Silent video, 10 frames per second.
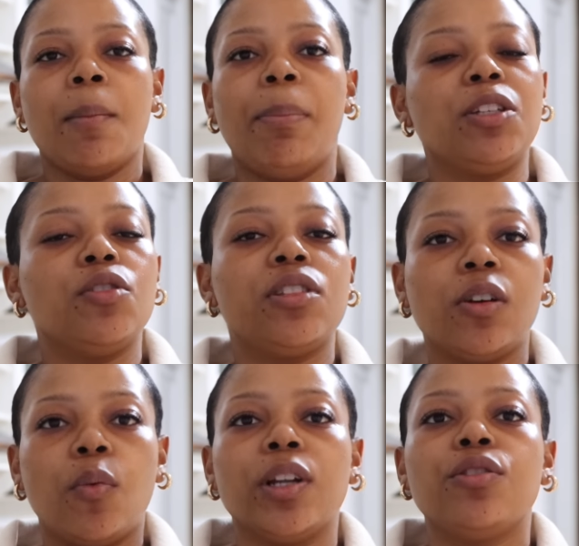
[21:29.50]
but you
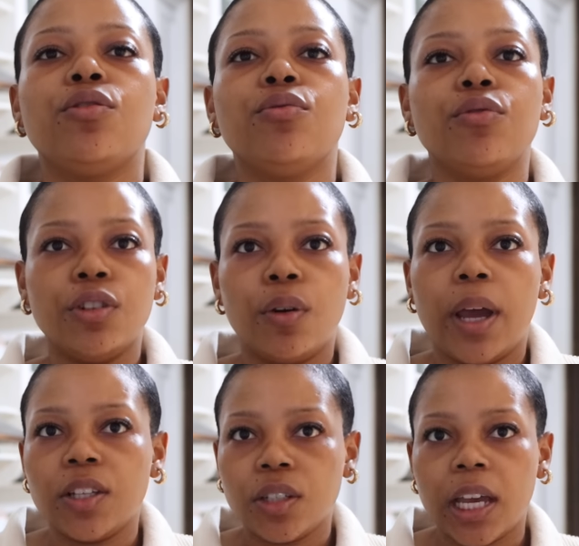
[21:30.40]
still want to, you know,
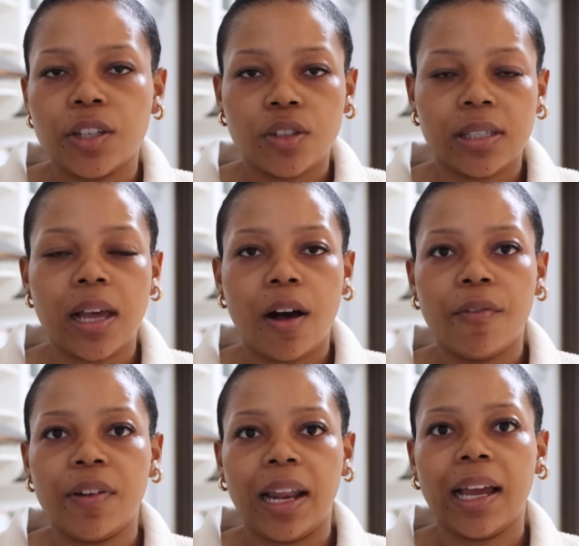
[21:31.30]
educate
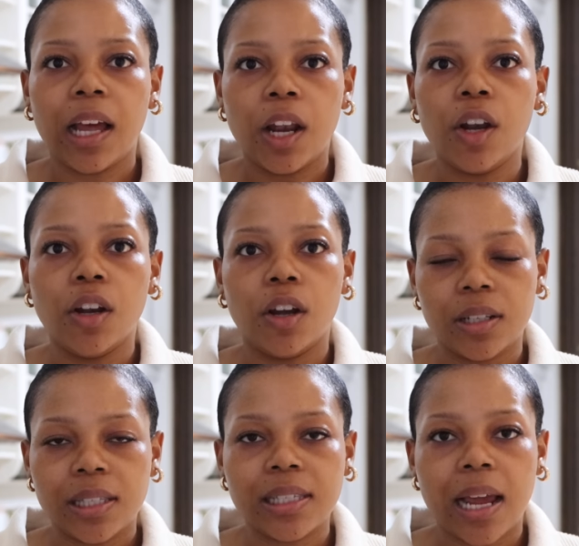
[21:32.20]
yourself and like
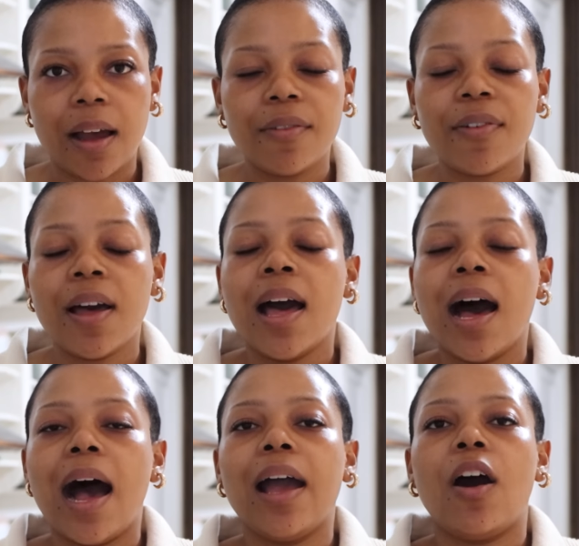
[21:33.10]
learn stuff,
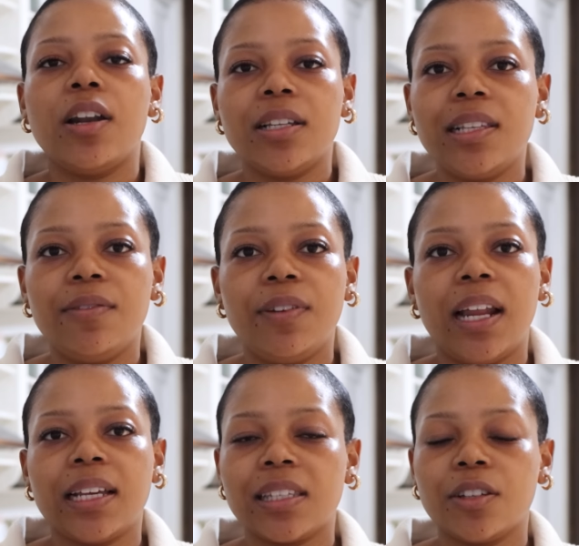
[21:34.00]
I honestly feel
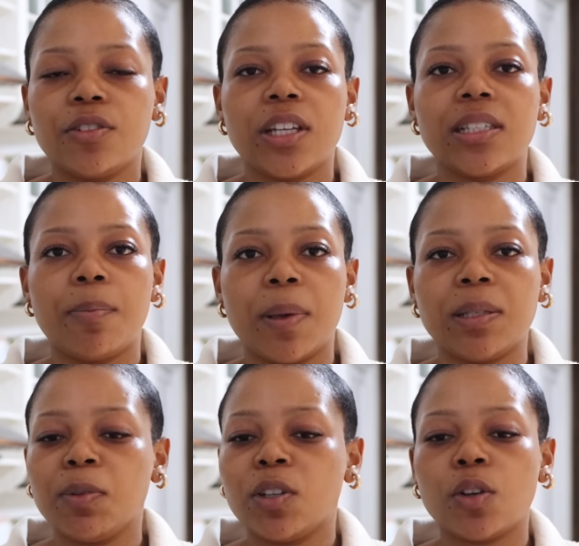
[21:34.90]
like Skillshare is the
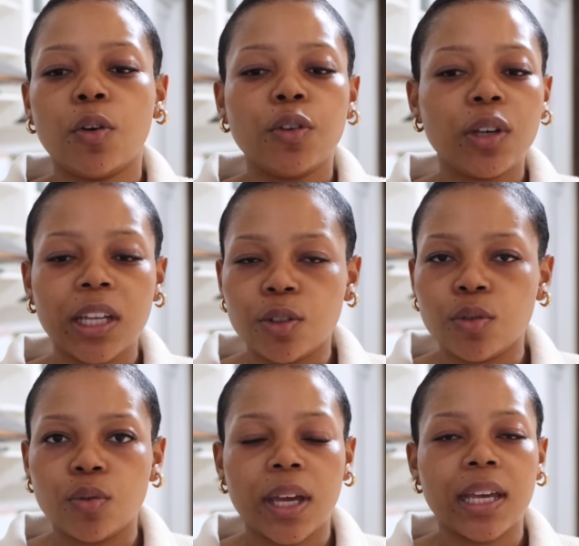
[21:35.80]
best, because all you can
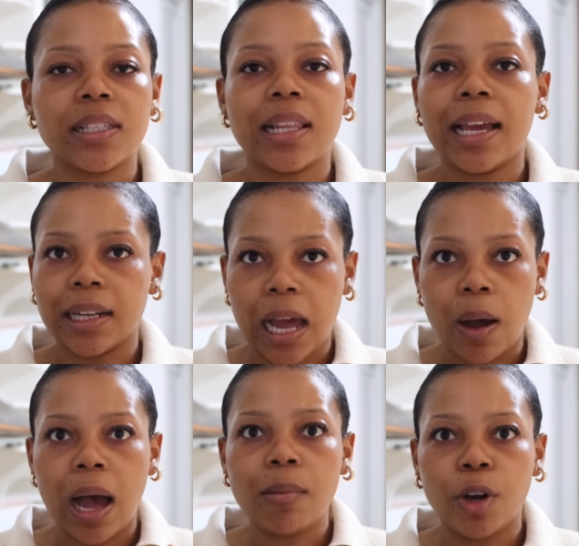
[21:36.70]
do is, like,
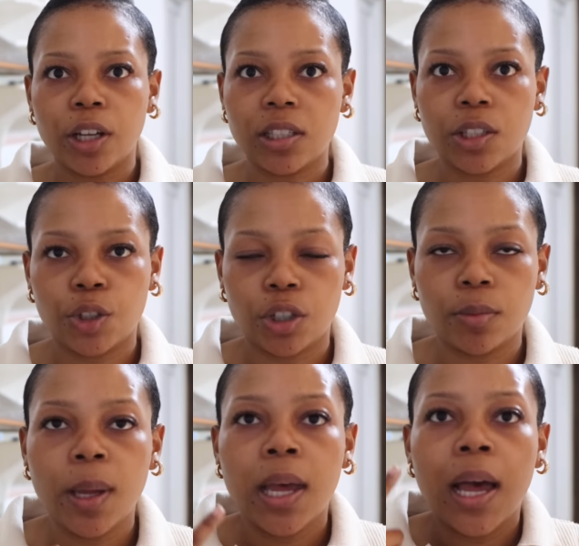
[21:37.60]
now I'm going to the
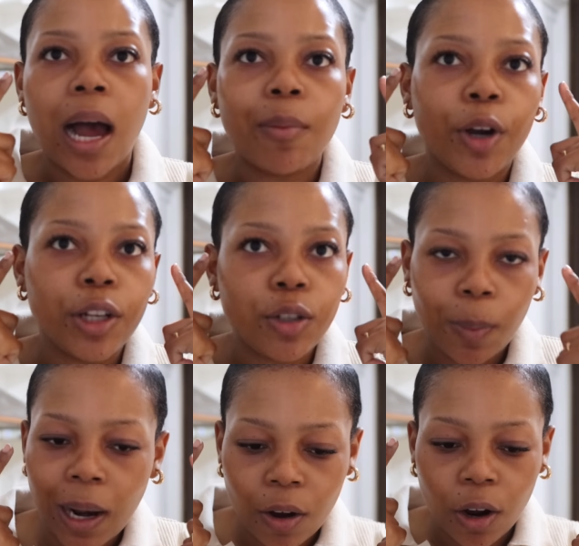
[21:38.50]
gym, I'm going to
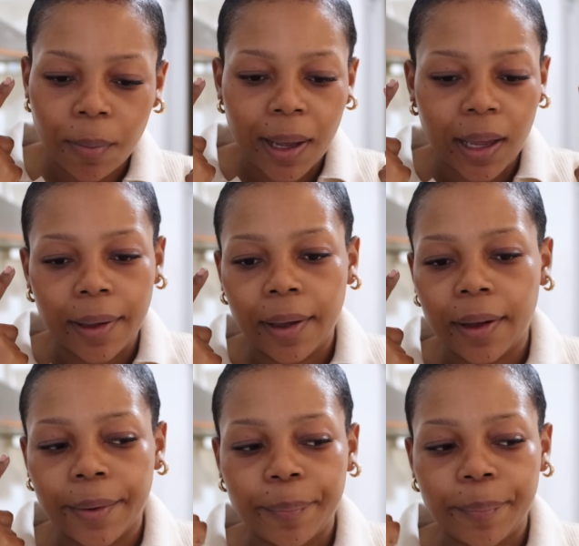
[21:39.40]
plug on my